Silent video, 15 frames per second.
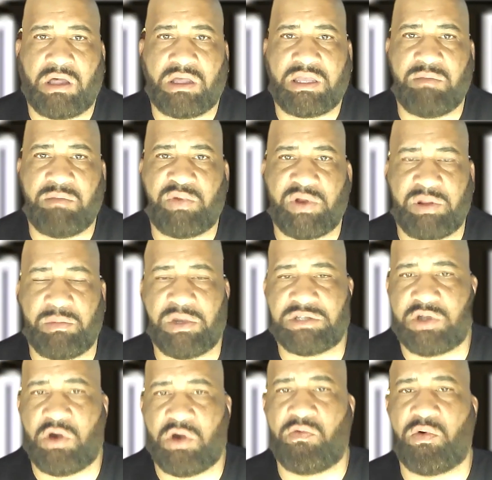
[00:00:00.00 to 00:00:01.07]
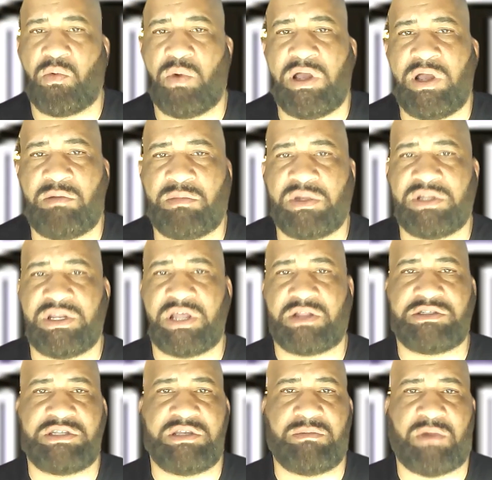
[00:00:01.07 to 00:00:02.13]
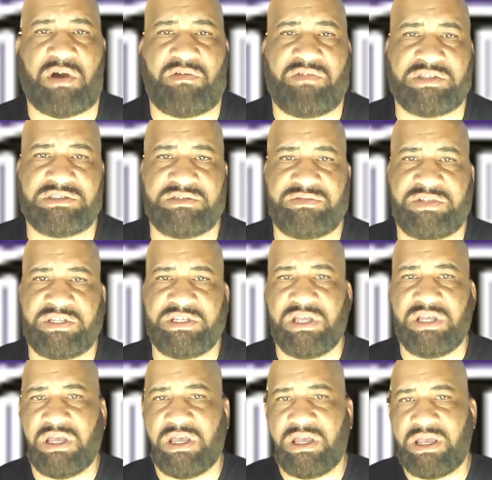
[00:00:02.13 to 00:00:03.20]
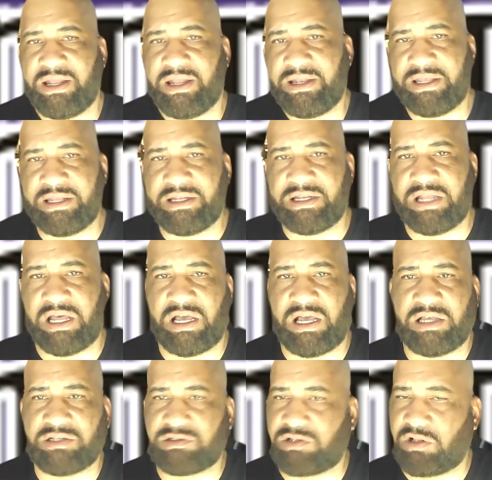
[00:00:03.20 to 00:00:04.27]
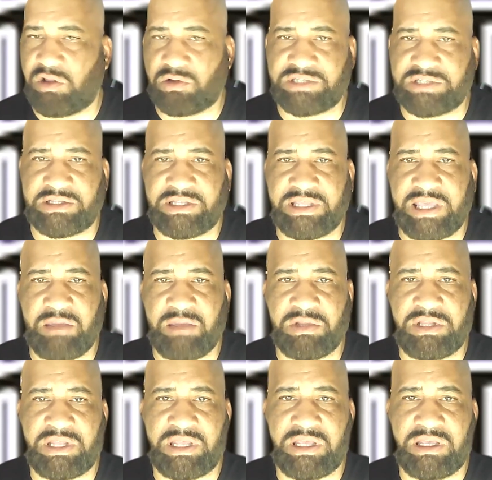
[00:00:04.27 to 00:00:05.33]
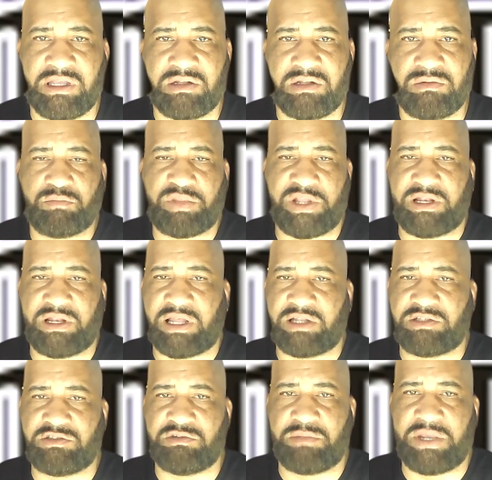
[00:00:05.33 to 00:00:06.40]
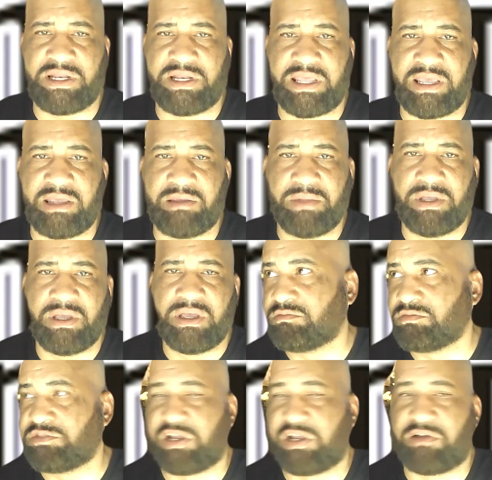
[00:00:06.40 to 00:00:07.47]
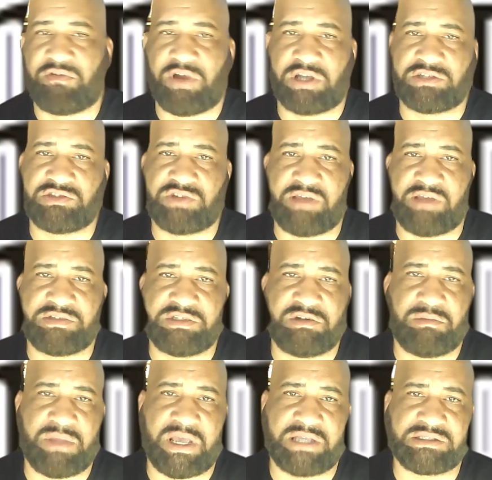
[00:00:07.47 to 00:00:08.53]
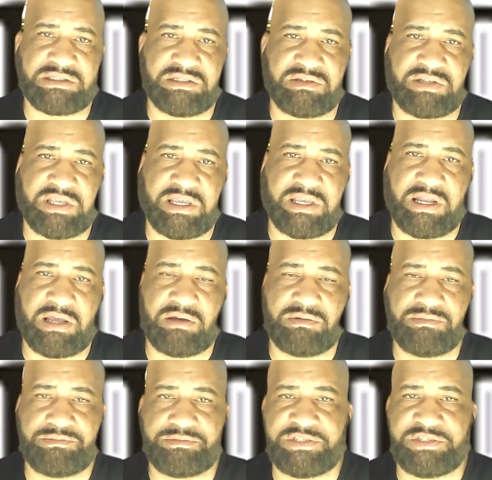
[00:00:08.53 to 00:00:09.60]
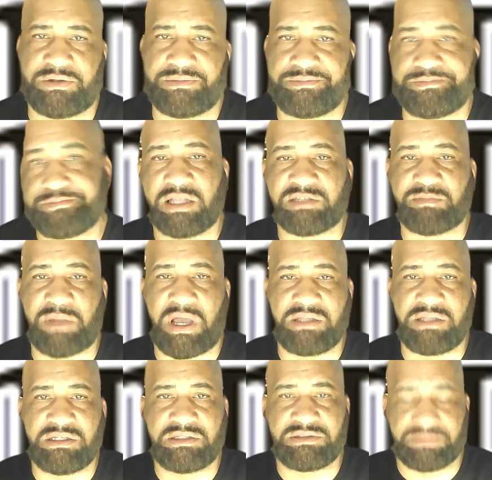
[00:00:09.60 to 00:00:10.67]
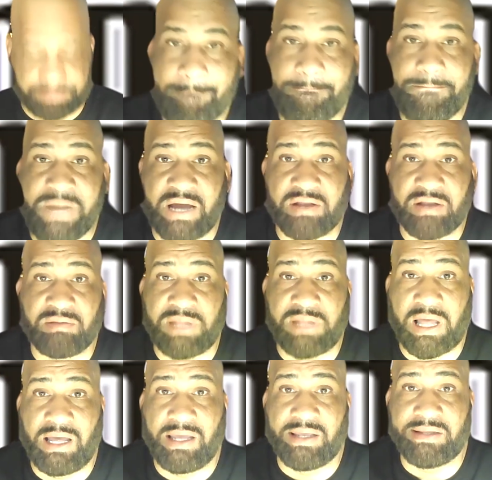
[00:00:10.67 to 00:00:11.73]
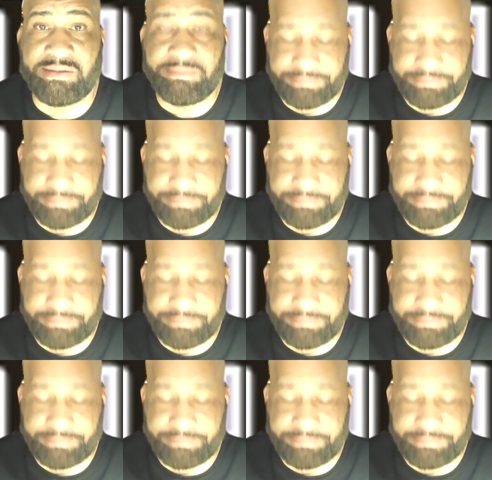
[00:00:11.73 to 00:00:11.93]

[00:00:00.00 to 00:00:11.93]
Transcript: can pretty much overwhelm another team offensively and then close out the game at the end. Playing a lot of two-man game. De'Aaron Fox driving to the basket, kicking out. So that's my eye test. Bottom line,